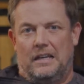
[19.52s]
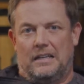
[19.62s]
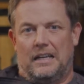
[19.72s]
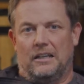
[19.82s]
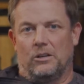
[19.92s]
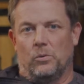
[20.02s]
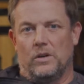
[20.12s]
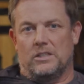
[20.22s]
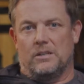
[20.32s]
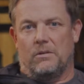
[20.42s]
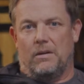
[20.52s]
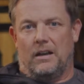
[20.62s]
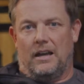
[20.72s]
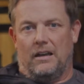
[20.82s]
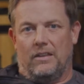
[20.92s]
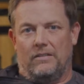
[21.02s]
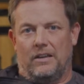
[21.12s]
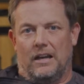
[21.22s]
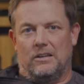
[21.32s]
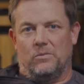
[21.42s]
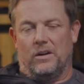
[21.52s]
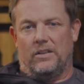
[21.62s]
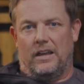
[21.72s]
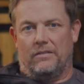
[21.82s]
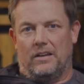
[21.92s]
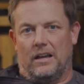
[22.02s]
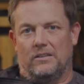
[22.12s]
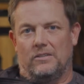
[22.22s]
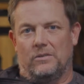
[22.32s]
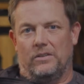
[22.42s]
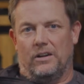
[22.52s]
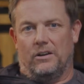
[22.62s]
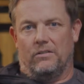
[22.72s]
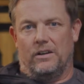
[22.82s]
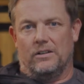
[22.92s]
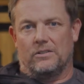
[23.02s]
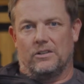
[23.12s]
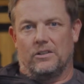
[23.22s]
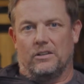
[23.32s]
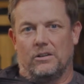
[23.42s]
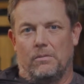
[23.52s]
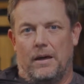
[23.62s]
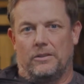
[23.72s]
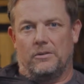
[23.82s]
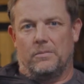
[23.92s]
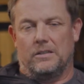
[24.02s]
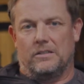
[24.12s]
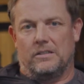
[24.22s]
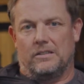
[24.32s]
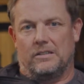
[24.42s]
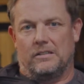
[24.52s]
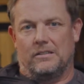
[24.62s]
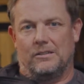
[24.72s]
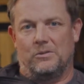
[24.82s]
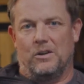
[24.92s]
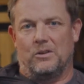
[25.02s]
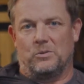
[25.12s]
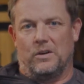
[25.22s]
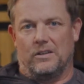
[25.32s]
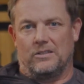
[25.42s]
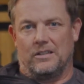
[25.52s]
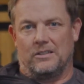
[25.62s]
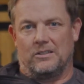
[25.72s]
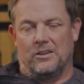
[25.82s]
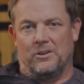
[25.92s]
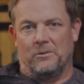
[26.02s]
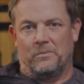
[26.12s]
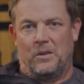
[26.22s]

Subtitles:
get a little wisdom about how they've gotten to where they have gotten to in their careers, learn a little about their business, and who knows where else things go.